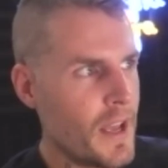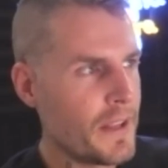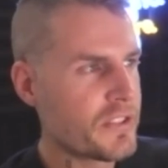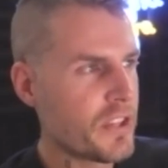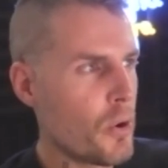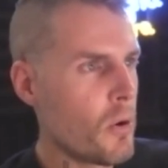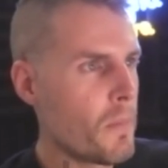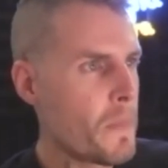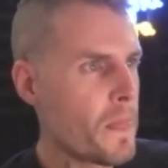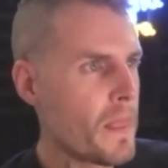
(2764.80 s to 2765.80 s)
And
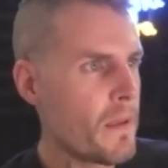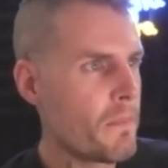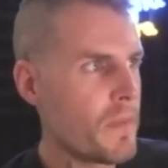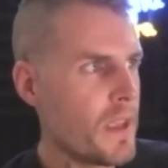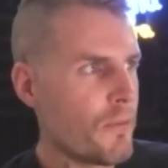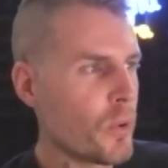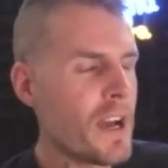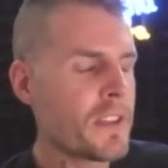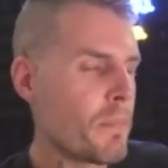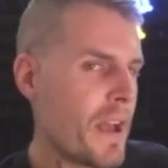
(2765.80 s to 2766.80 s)
so if we're
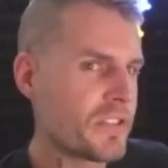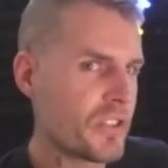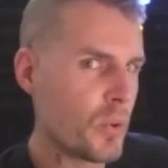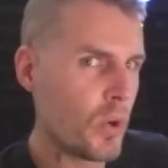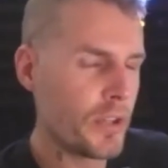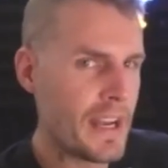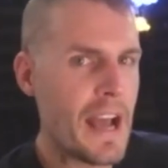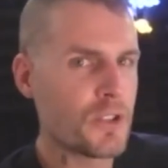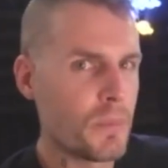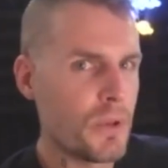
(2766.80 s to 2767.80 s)
not the best in the world at
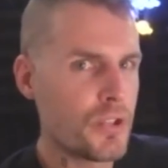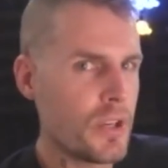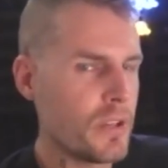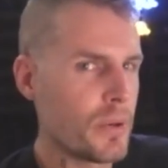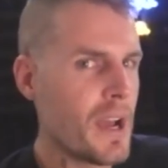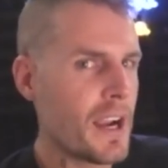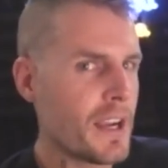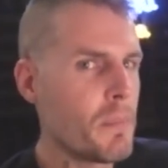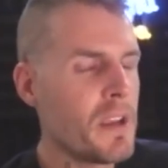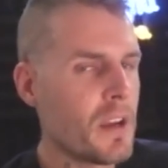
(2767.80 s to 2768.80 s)
attribution, you're not
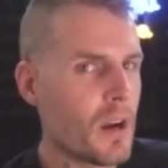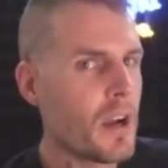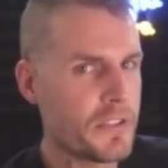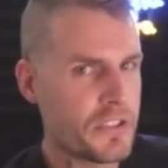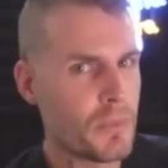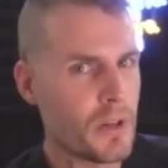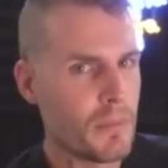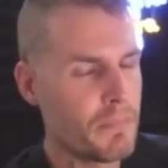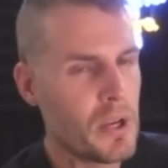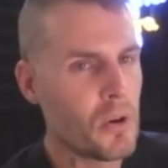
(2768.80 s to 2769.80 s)
going to be our
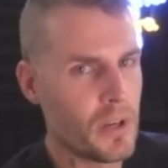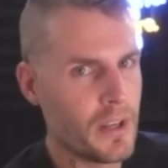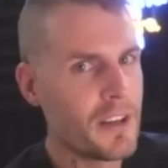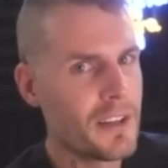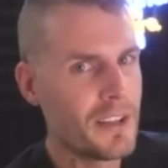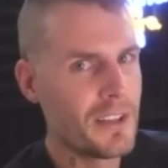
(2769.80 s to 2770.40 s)
customer, period.